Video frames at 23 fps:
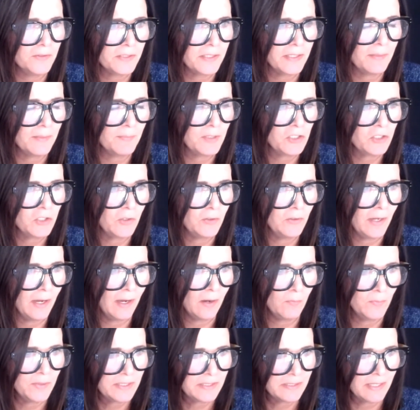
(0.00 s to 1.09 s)
And I'm going to show you how
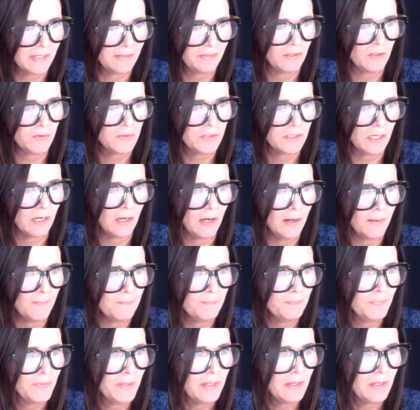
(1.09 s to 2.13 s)
we set those up.